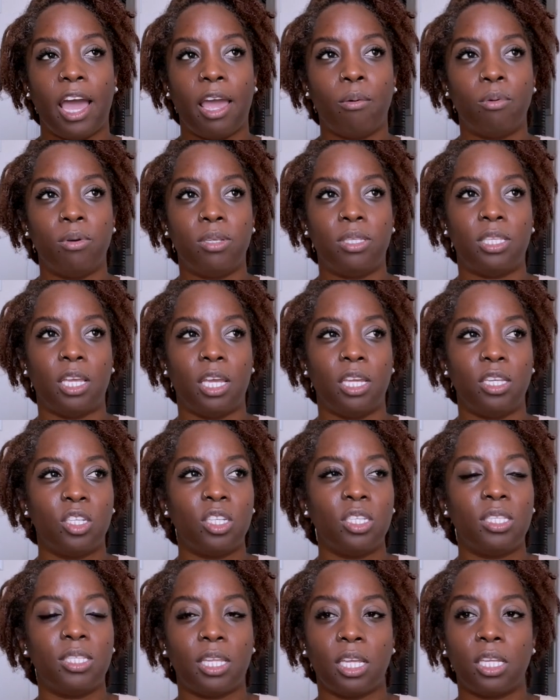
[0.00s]
would say
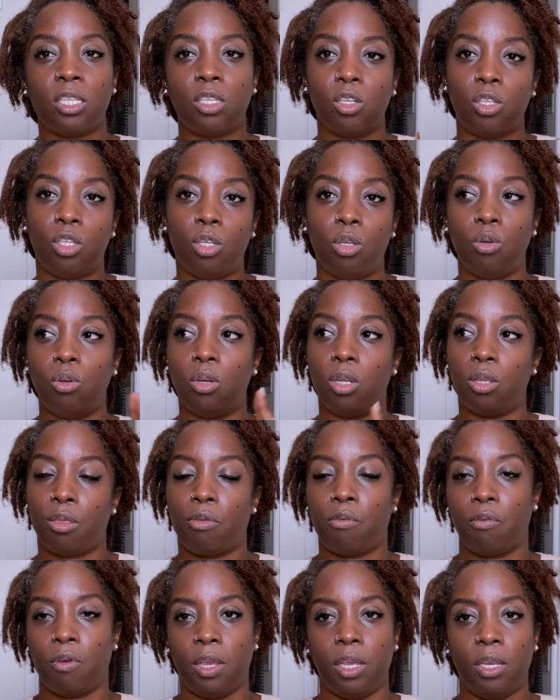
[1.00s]
just stick to 2 to
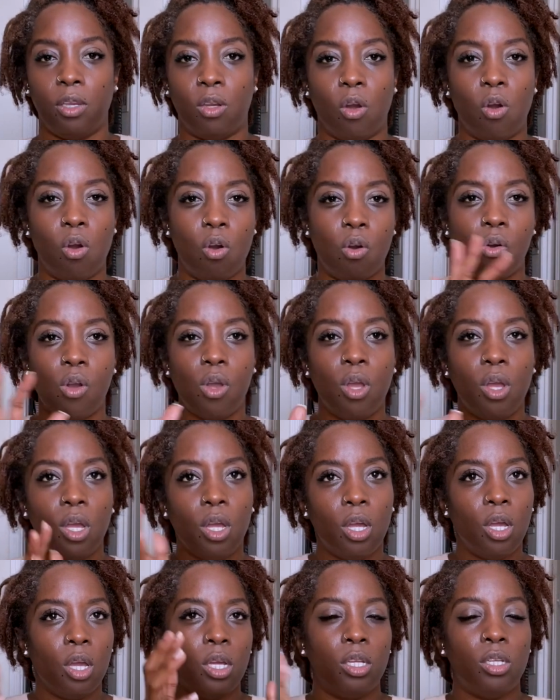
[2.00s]
3. Don't
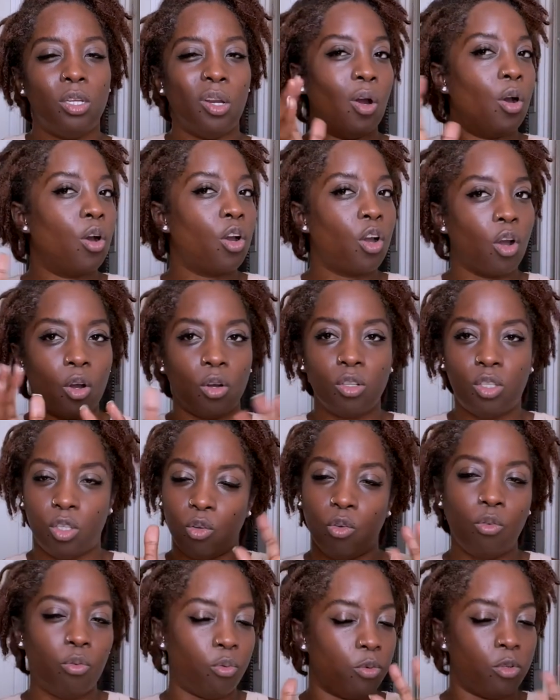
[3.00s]

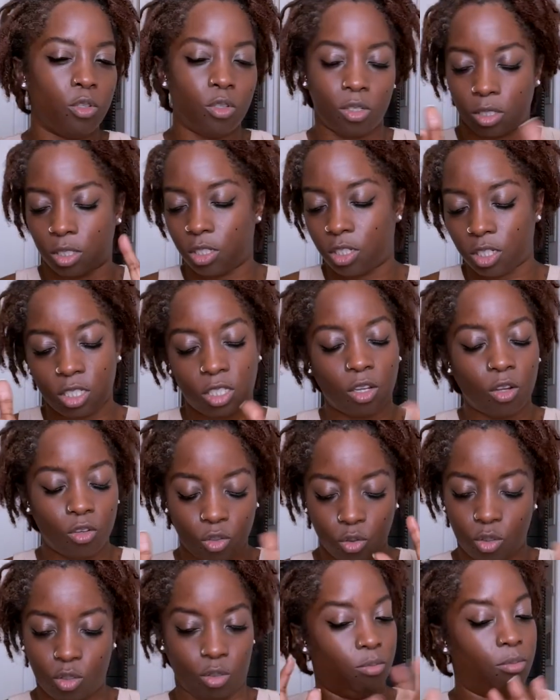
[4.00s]

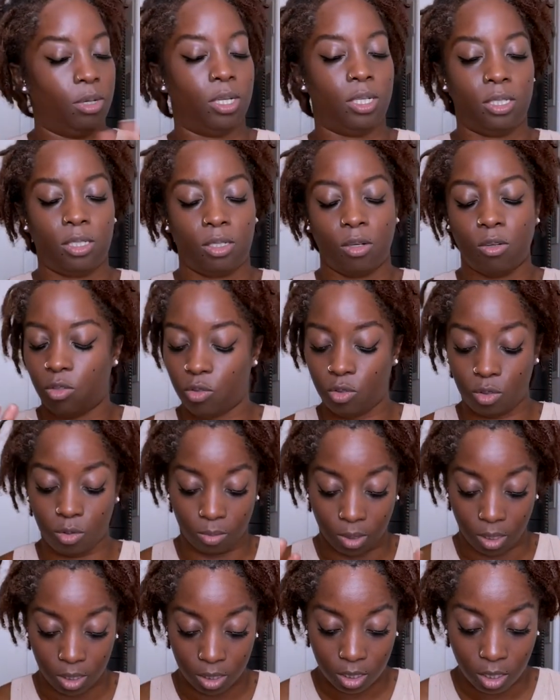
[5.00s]
do too
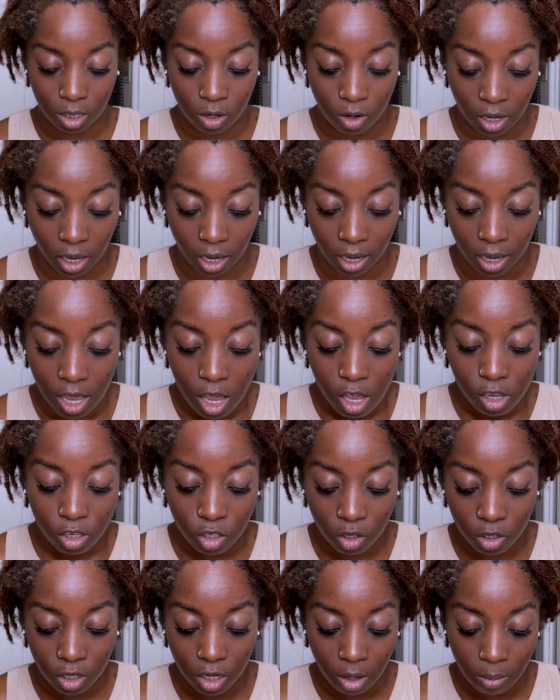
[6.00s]
much. Okay,
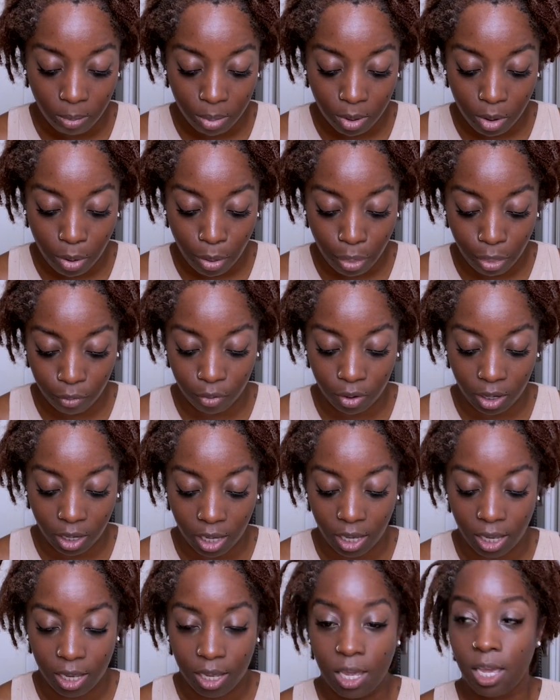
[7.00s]
so number
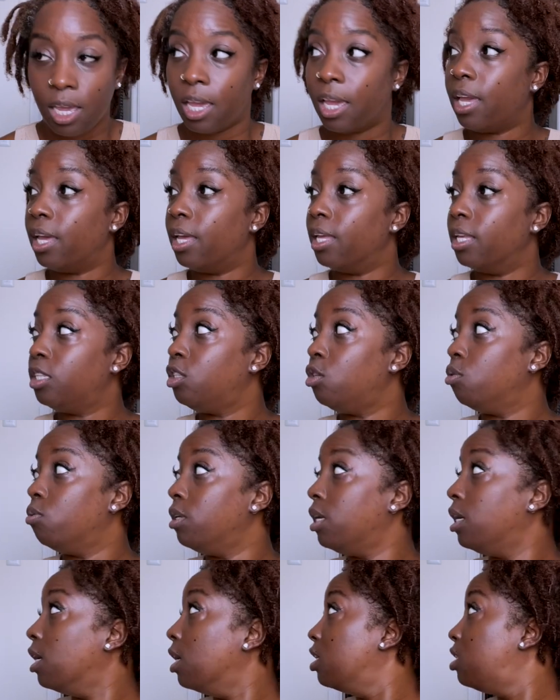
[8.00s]
3 is you
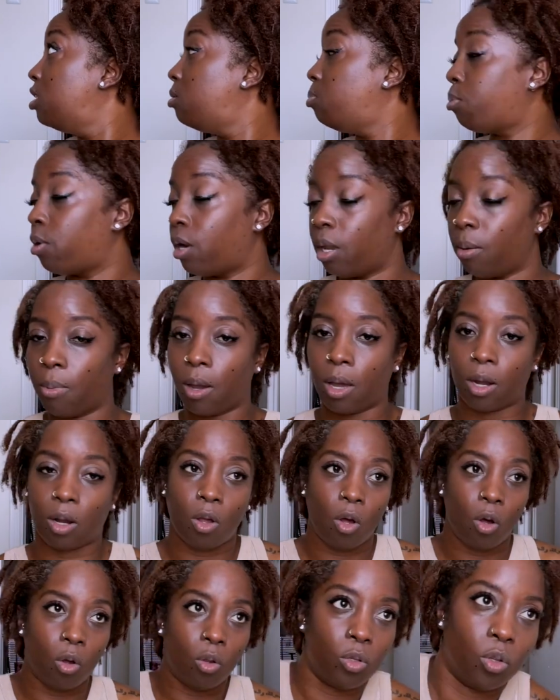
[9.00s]
need a spray bottle.
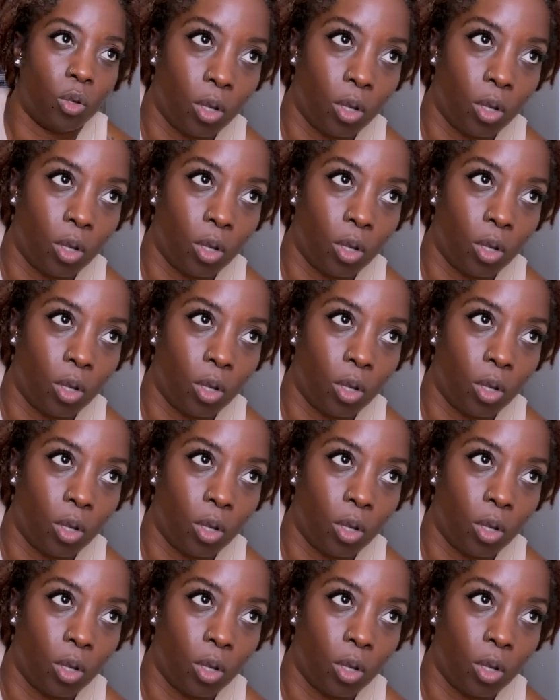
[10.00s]
Hold